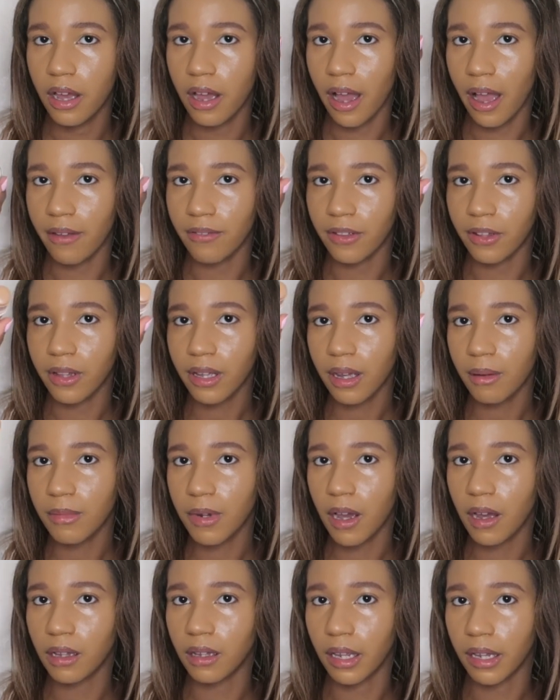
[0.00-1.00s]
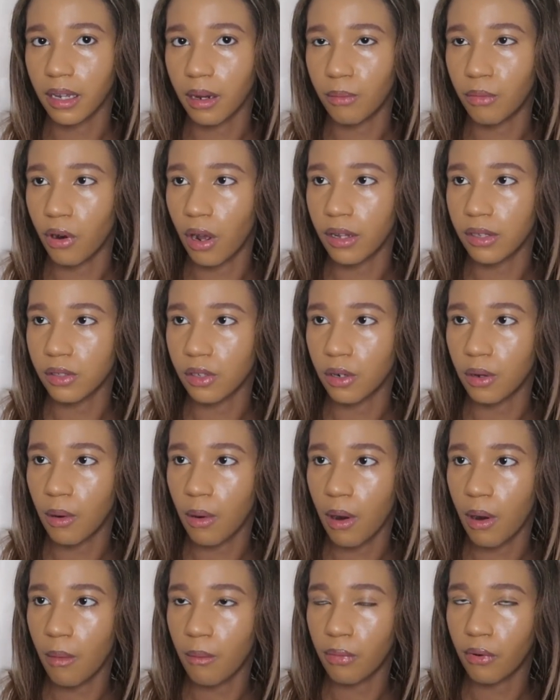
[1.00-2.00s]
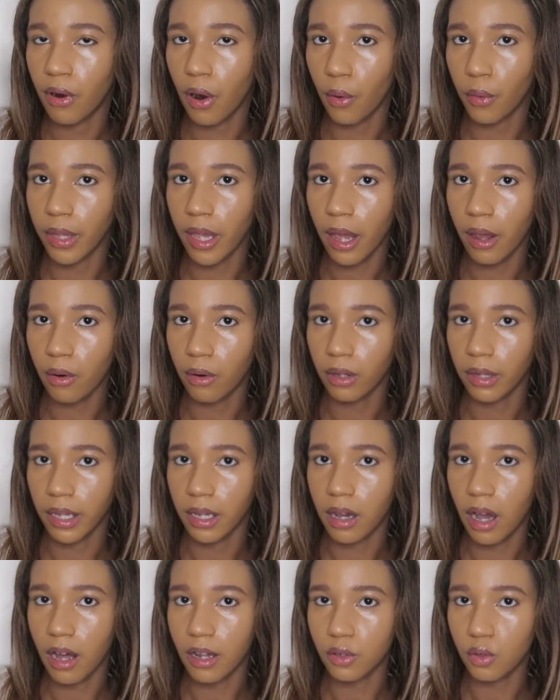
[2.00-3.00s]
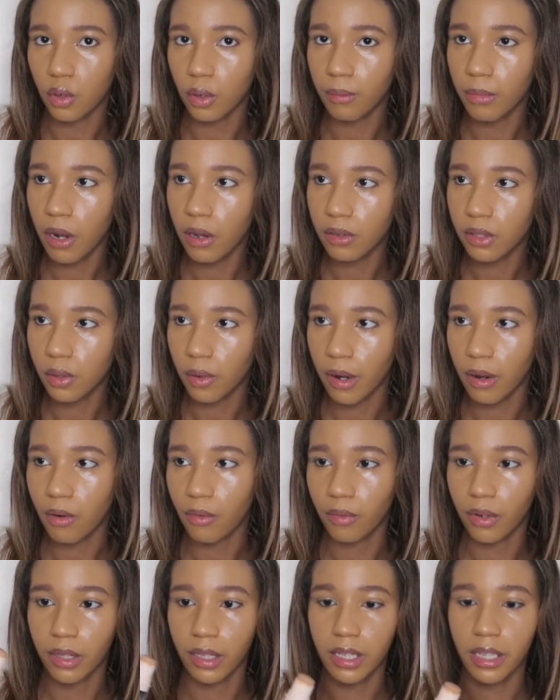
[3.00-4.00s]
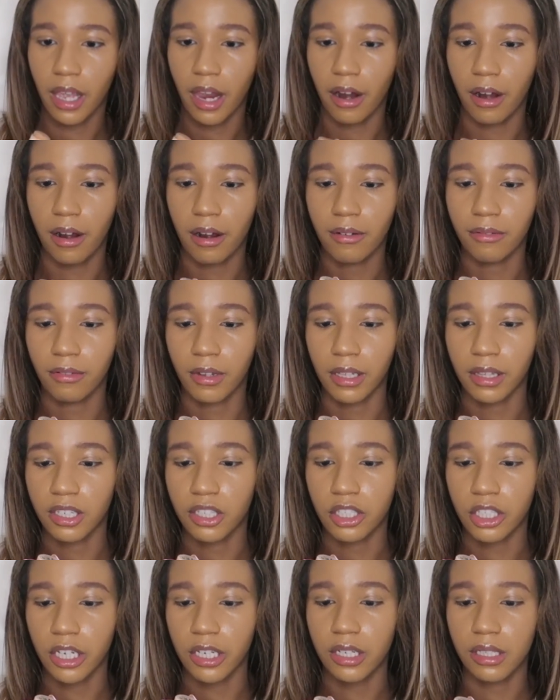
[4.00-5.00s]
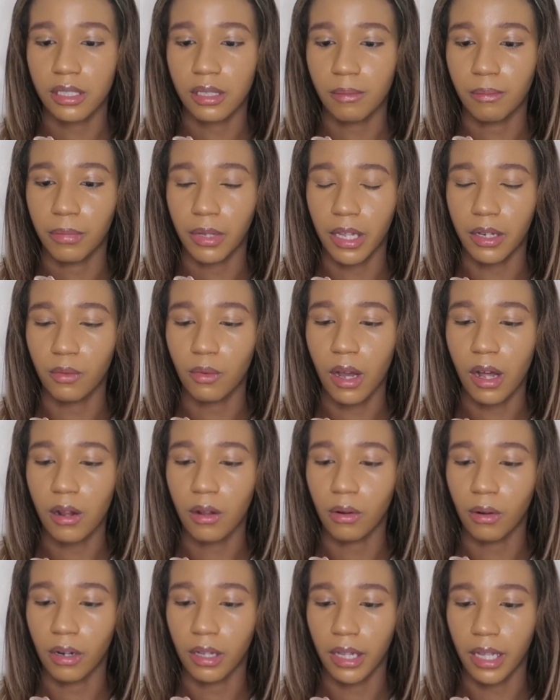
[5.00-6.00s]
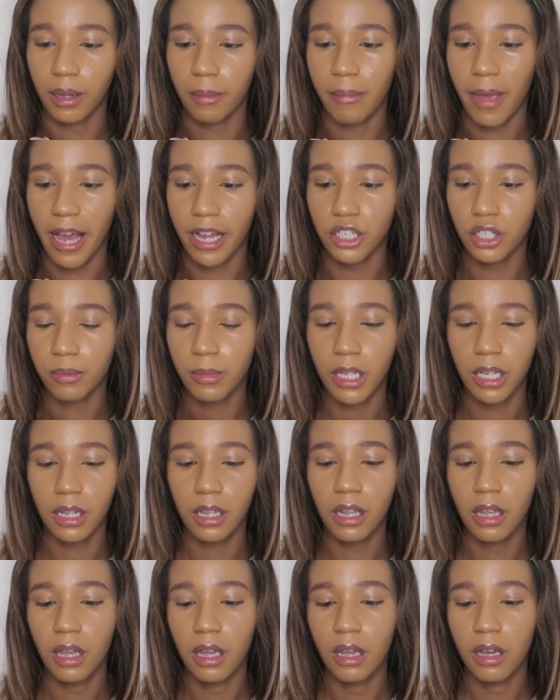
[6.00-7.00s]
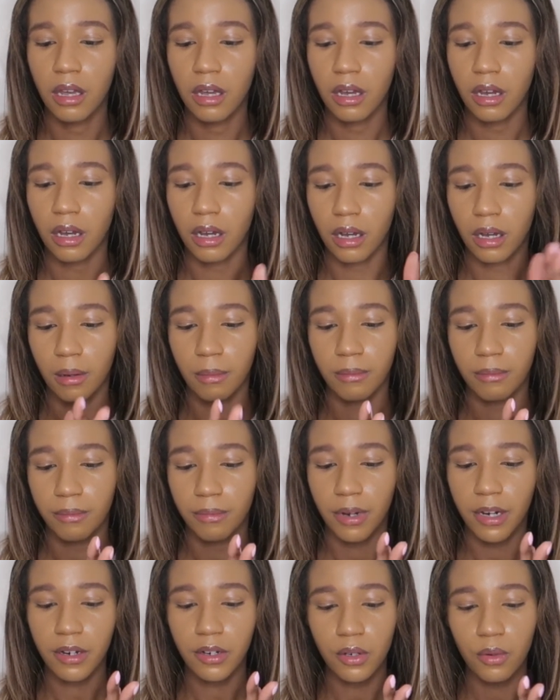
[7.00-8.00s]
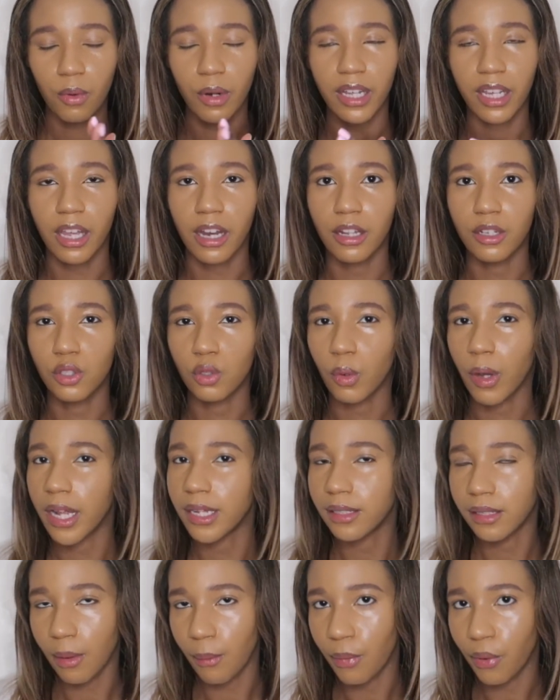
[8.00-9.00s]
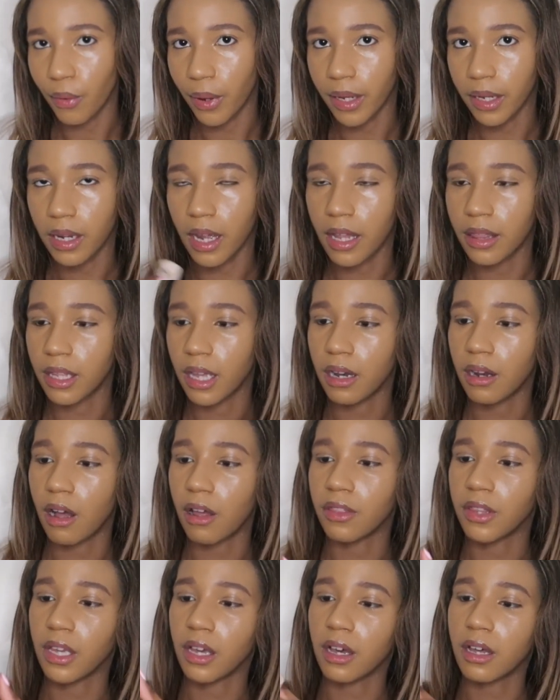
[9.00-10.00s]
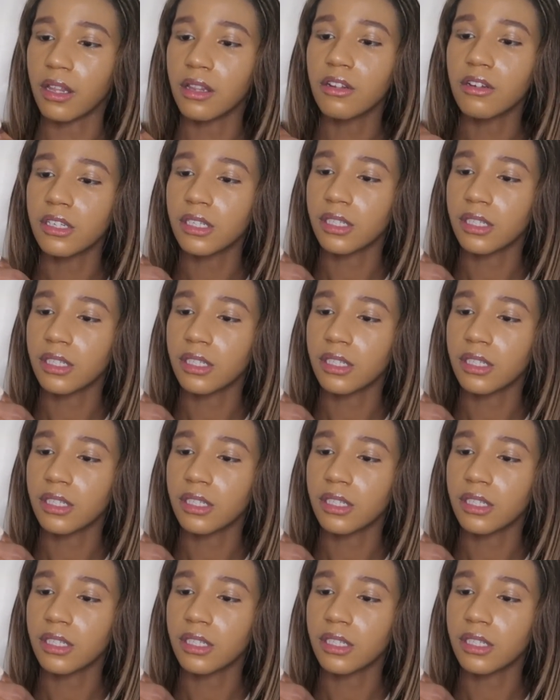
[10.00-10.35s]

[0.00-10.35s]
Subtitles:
I feel like I'm not like a bronzer pro yet, or like contour pro, so I don't really care if like the shade doesn't blend well or like match me, but I do want to get into it at some point. And then on the other